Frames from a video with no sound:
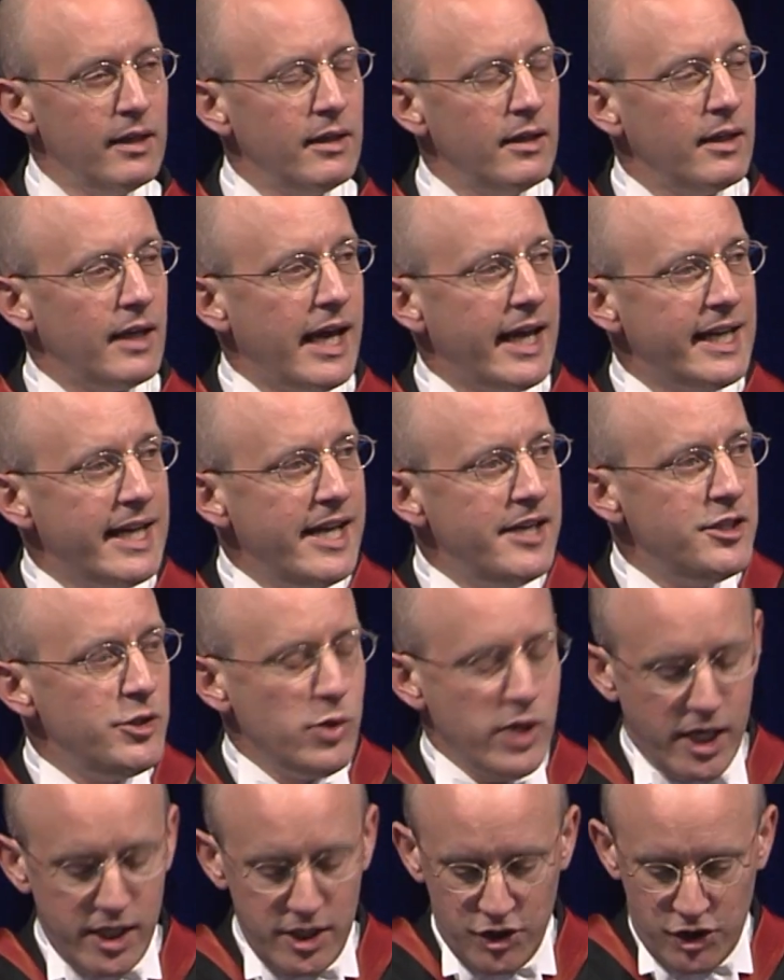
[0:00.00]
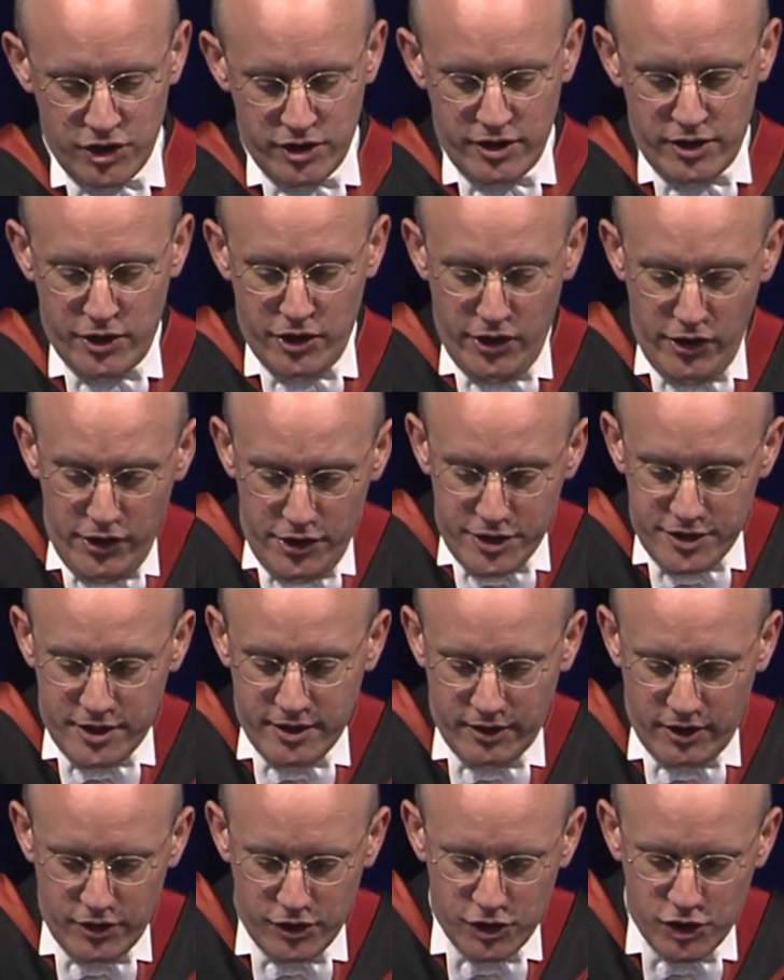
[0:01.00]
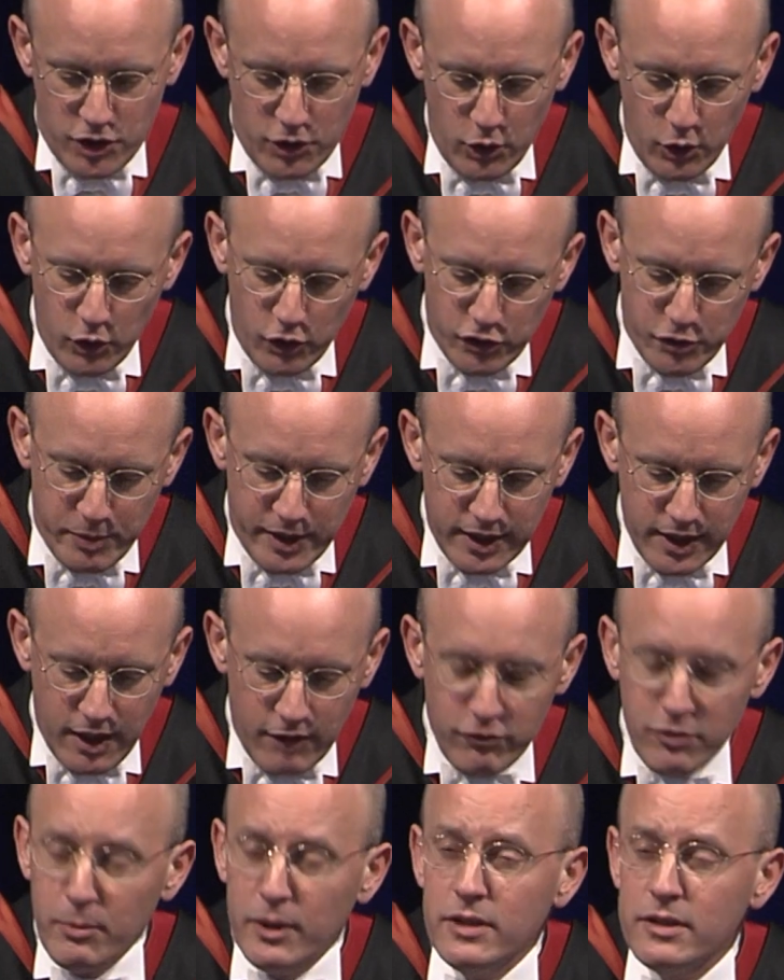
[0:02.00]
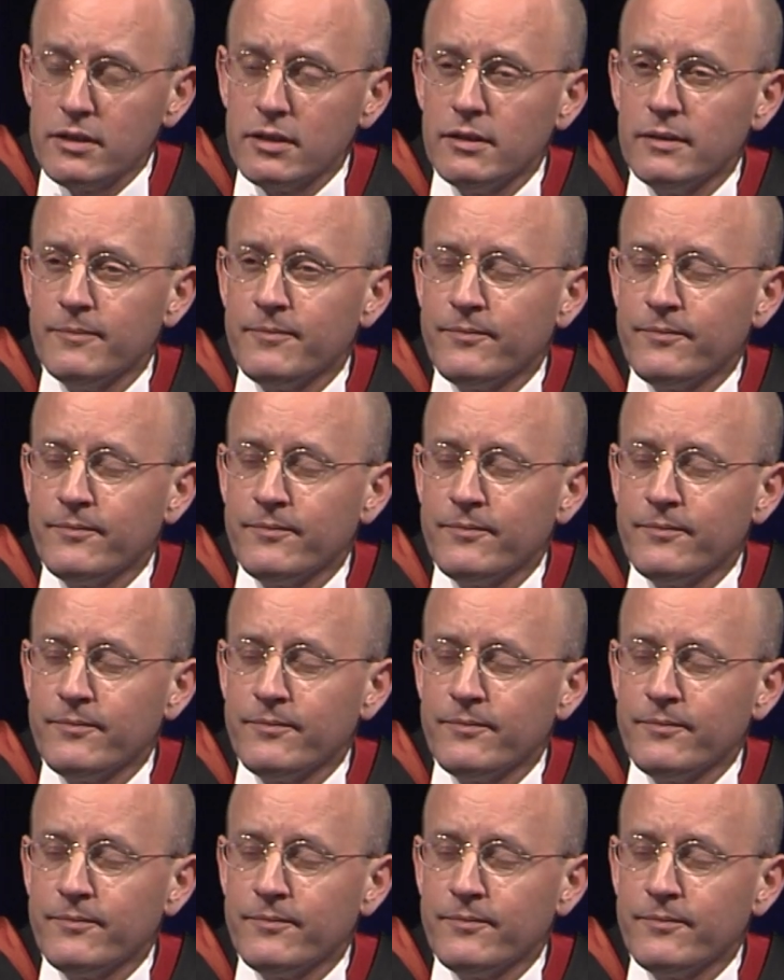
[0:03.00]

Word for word: An education not controlled by government,